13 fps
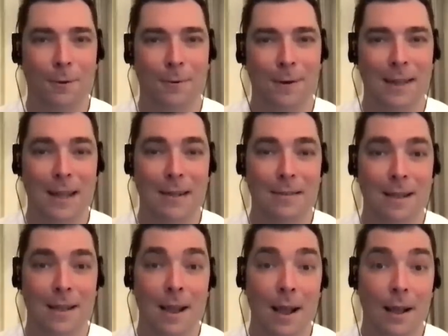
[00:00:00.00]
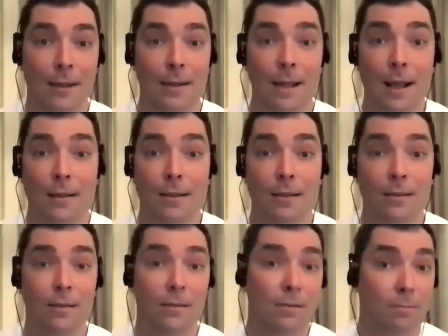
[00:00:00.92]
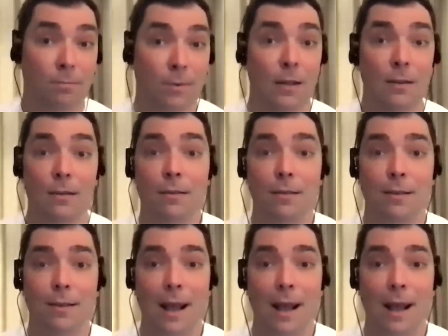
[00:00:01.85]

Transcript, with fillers: in three days, and yet it didn't.